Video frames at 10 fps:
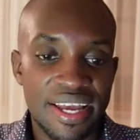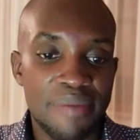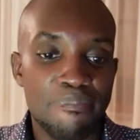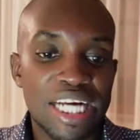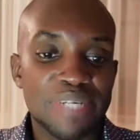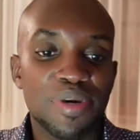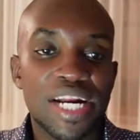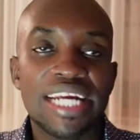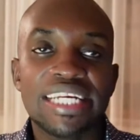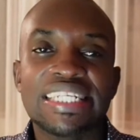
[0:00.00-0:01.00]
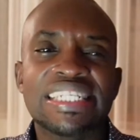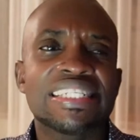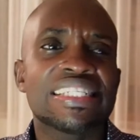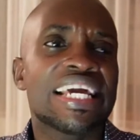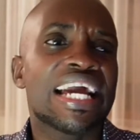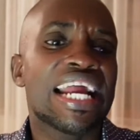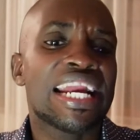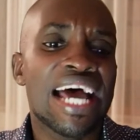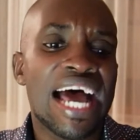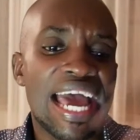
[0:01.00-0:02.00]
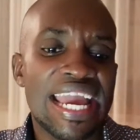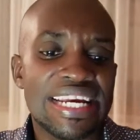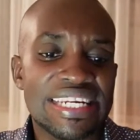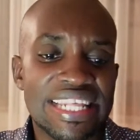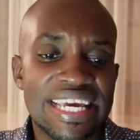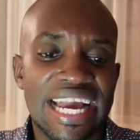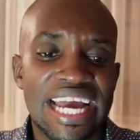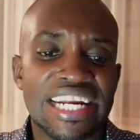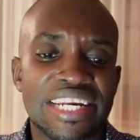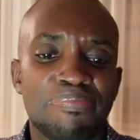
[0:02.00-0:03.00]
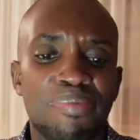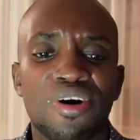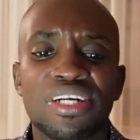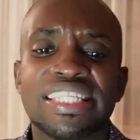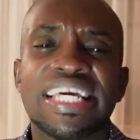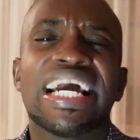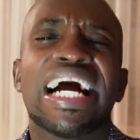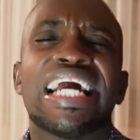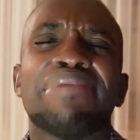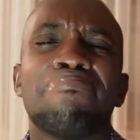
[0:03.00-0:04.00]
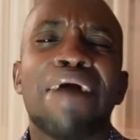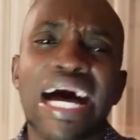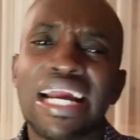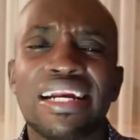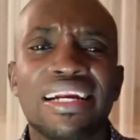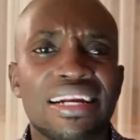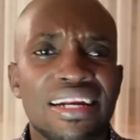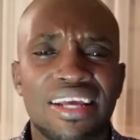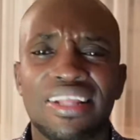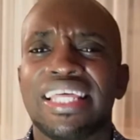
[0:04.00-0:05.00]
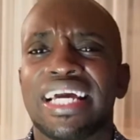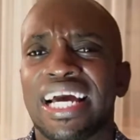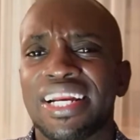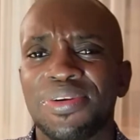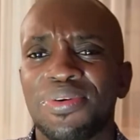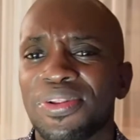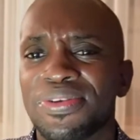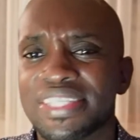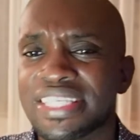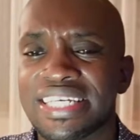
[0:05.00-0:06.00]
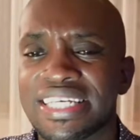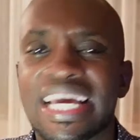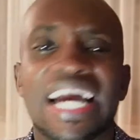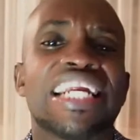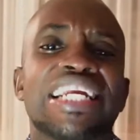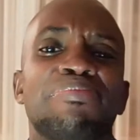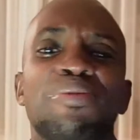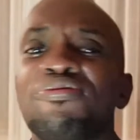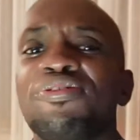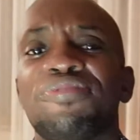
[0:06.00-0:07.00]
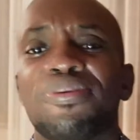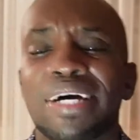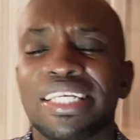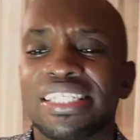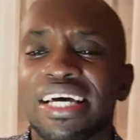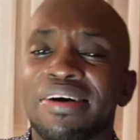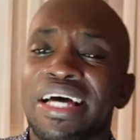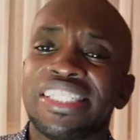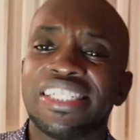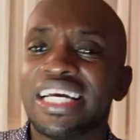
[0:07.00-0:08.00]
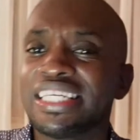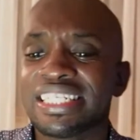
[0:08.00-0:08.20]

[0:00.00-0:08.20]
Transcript: But moderators they can hide, they can report, they can ban, they can do all those things. They can remove you from a chat.